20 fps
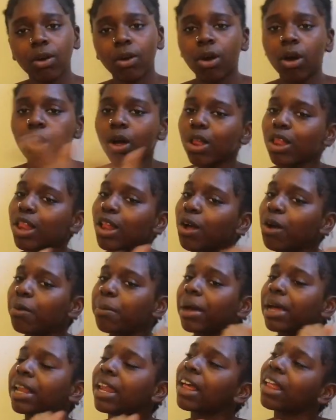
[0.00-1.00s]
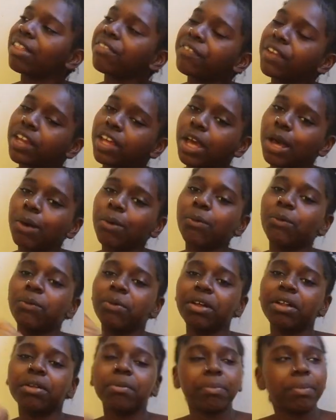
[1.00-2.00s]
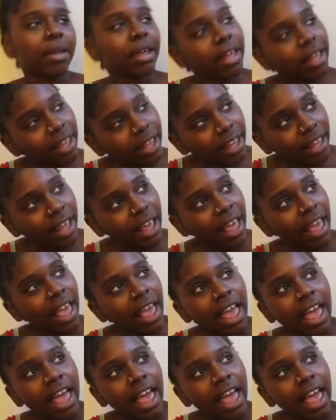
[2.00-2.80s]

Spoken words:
Also, my next video will be